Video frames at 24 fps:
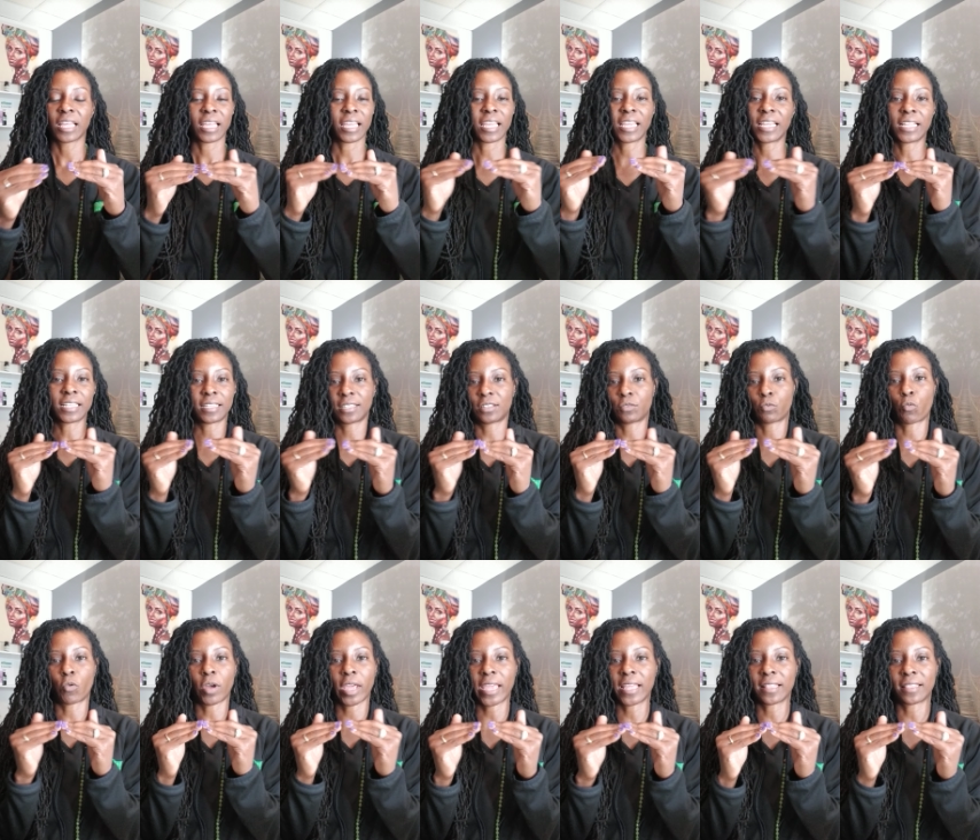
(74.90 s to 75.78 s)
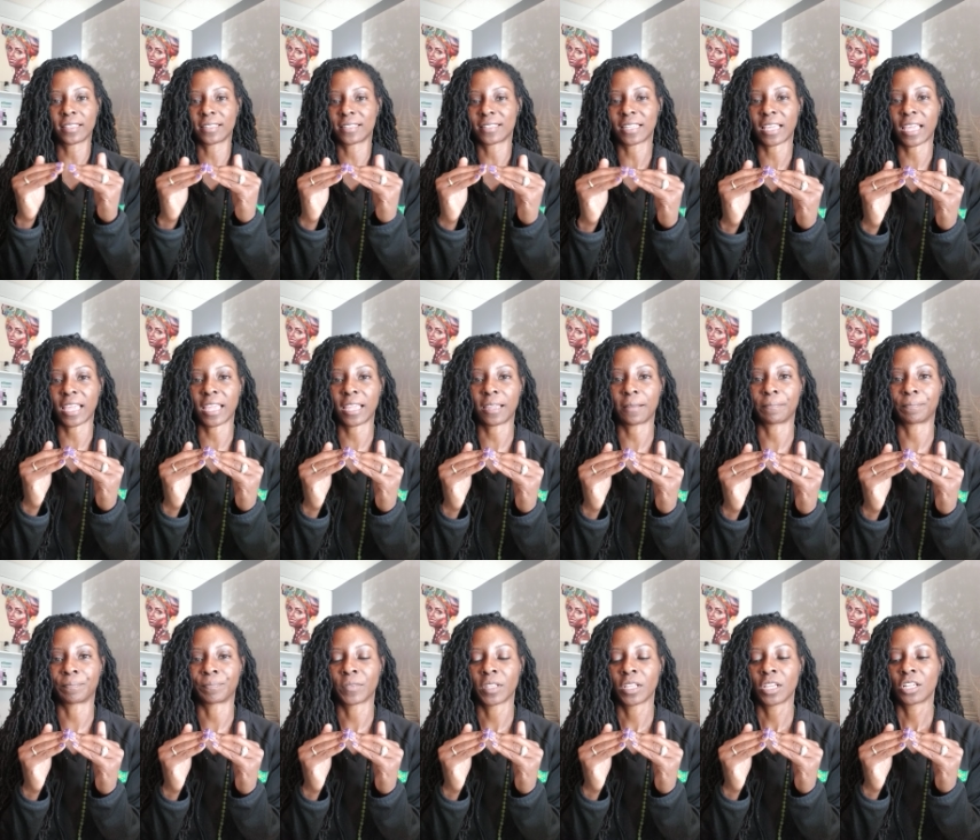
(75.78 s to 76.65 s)
It's way the
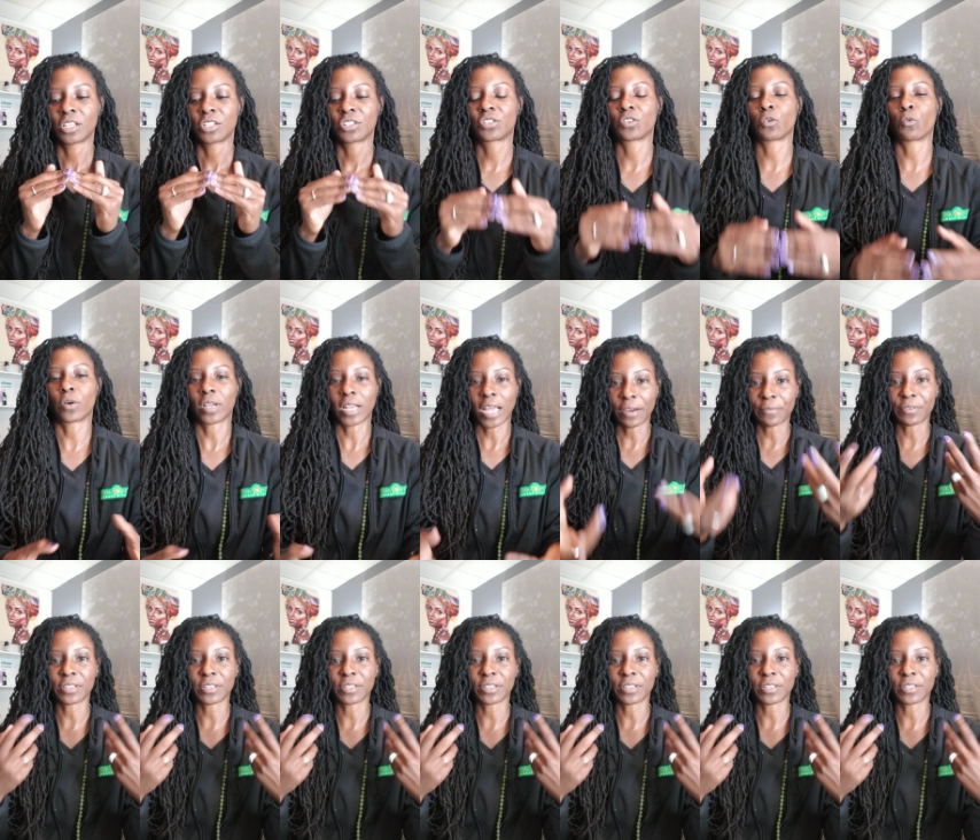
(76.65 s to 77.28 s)
same. So when I